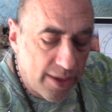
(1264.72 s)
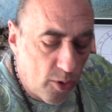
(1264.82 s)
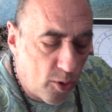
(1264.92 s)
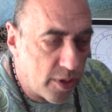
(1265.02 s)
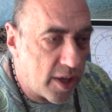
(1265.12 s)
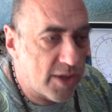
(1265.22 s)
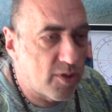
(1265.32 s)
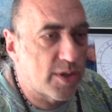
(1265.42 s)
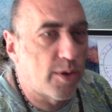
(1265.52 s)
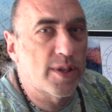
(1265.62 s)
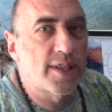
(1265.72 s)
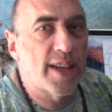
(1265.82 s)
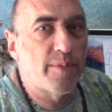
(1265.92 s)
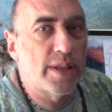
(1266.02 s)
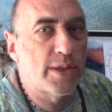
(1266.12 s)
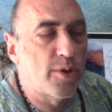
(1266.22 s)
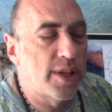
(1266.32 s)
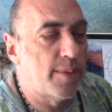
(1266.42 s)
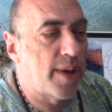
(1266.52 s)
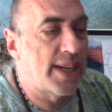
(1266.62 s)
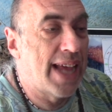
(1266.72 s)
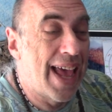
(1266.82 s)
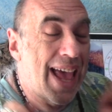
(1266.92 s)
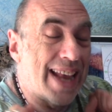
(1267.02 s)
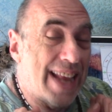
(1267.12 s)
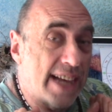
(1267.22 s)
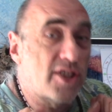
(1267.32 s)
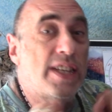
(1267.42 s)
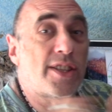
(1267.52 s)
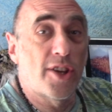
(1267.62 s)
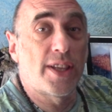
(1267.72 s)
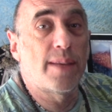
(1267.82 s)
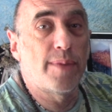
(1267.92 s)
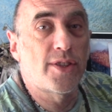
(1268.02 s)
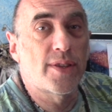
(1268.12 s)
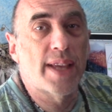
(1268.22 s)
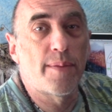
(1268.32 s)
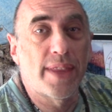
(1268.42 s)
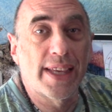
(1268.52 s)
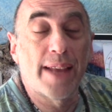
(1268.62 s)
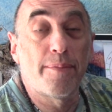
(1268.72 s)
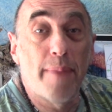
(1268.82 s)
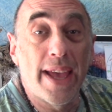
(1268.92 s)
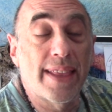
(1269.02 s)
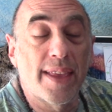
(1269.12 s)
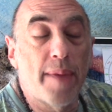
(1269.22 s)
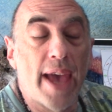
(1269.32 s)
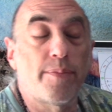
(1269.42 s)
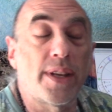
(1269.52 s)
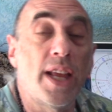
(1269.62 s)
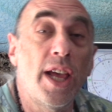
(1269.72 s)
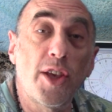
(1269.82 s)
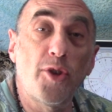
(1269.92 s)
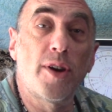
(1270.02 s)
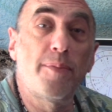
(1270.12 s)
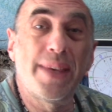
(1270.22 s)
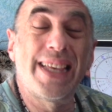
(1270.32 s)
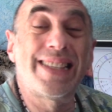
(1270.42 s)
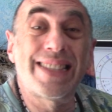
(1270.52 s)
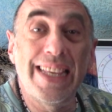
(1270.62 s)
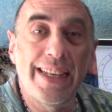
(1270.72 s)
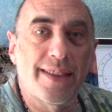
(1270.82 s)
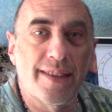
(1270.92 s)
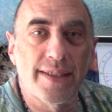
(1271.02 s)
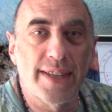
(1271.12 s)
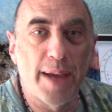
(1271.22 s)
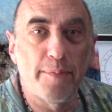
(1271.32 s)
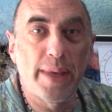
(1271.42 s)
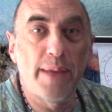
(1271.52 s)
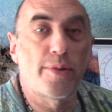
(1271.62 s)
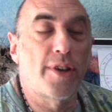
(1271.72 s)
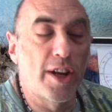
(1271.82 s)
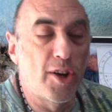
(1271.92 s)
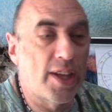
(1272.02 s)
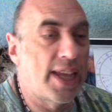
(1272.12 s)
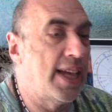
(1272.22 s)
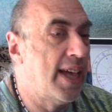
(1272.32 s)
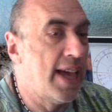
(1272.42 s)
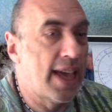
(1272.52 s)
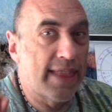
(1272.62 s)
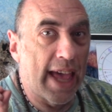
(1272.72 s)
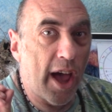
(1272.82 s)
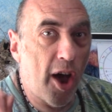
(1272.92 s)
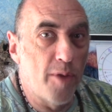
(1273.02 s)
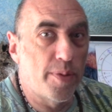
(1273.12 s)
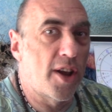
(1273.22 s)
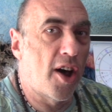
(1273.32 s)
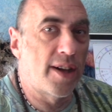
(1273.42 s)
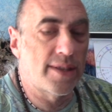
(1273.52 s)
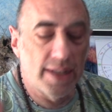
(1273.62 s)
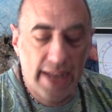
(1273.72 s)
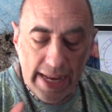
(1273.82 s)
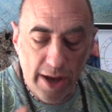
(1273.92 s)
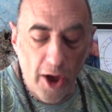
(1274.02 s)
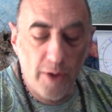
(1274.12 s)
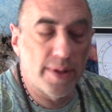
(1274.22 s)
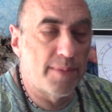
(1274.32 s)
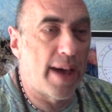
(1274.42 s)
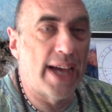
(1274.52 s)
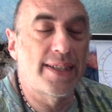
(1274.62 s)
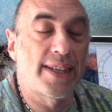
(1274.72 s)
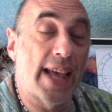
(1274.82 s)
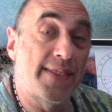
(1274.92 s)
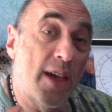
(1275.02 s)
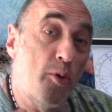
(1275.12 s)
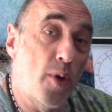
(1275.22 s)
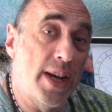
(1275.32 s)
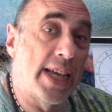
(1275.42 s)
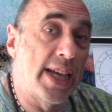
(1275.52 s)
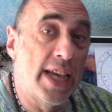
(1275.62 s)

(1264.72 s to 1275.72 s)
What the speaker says: all those resources I've been talking about and actually turn them into something and make them happen. You are being seen at this time. People are looking, they're open-hearted and open-minded, and they're willing